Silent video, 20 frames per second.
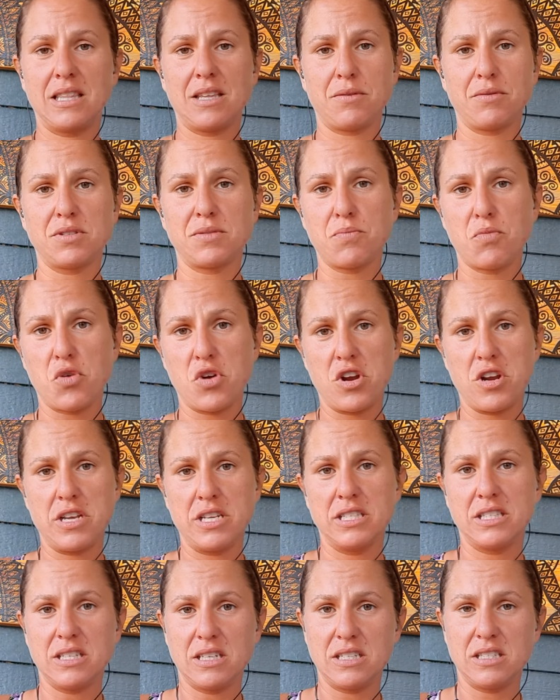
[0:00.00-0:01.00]
there was more
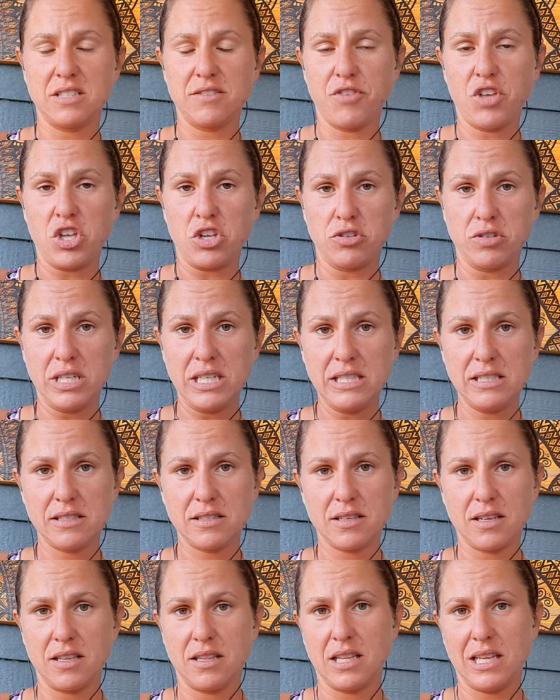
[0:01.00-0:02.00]
incidence of
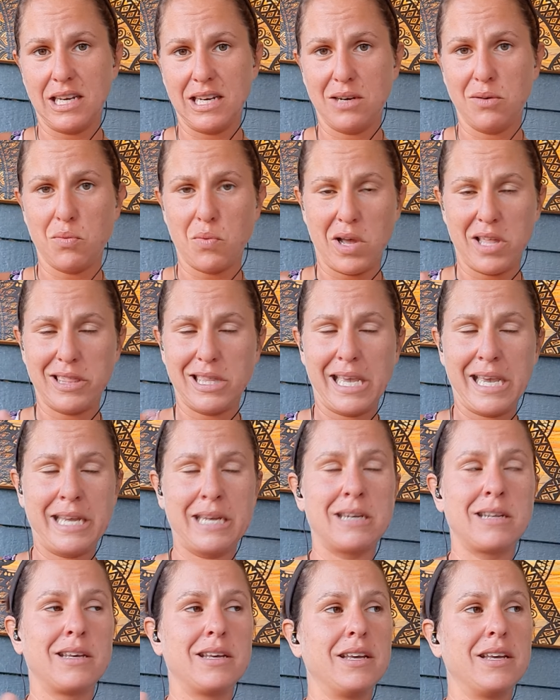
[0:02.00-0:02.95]
illness, and they didn't want that,